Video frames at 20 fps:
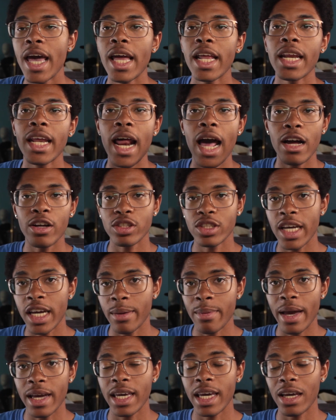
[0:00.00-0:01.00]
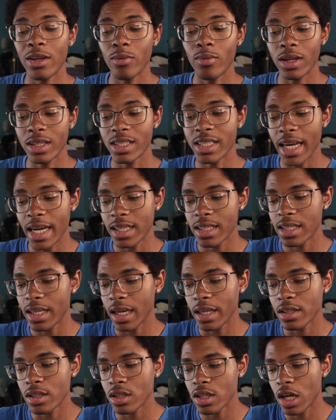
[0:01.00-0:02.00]
And then I'll check back in once that's
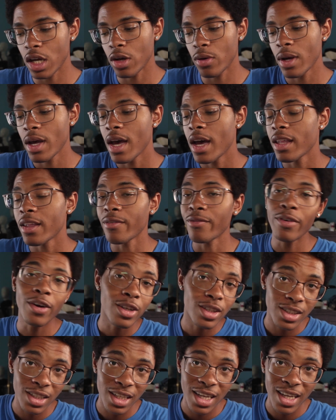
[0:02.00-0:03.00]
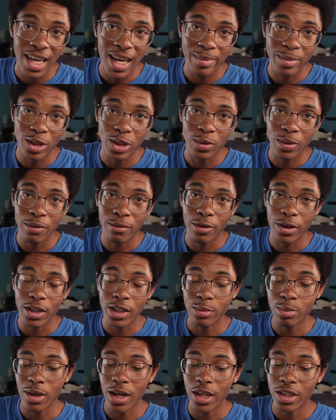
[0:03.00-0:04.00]
done. So the first thing I'm doing for
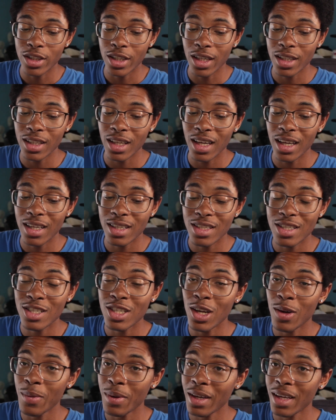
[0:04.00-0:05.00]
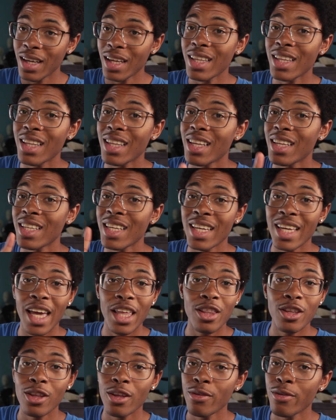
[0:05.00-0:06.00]
this project is sewing
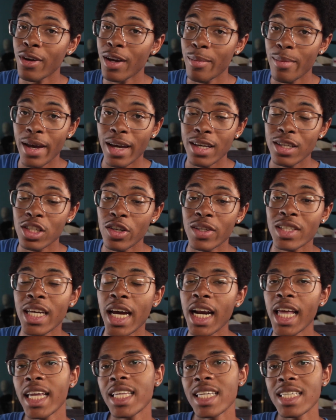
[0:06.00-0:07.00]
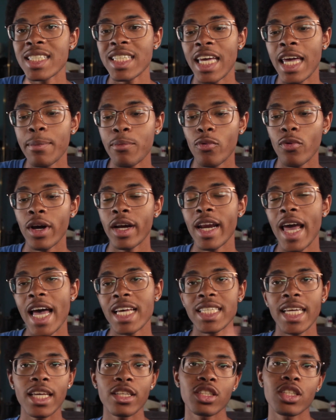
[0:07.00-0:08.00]
together the front and back exterior. It's kind of like the same one,
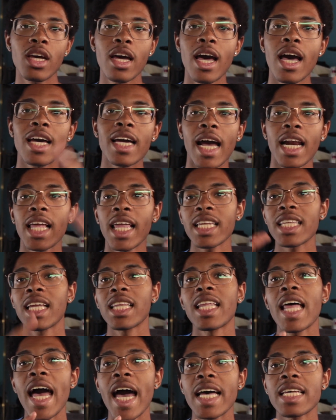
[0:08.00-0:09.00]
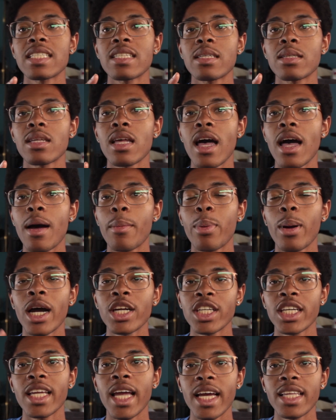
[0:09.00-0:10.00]
has that kind of like the last
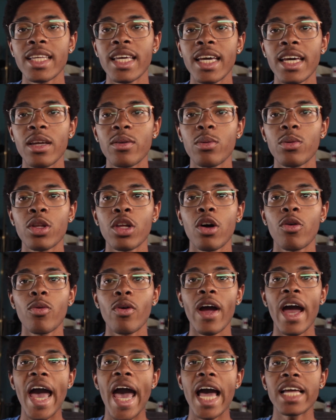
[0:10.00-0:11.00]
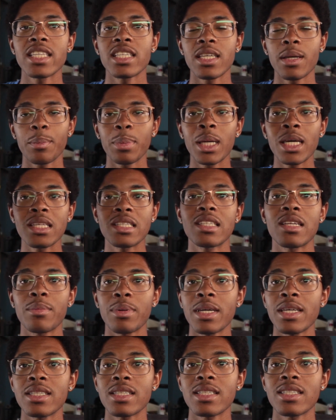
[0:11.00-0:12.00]
project I did, you know, where I had to piece the
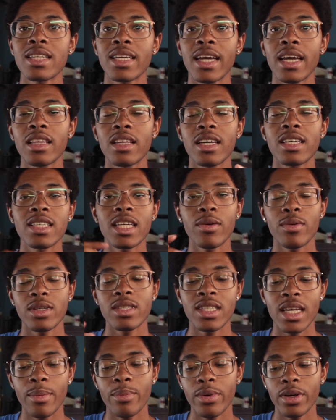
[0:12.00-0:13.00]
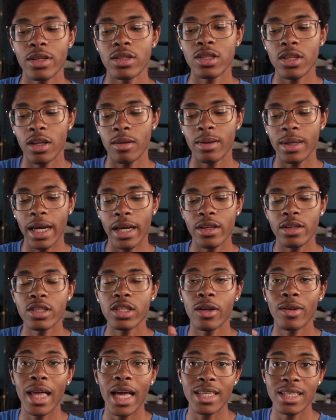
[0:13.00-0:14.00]
pieces together because they were separate and sew them together.
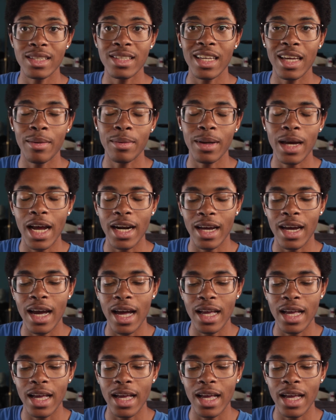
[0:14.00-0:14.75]
So that's the same kind of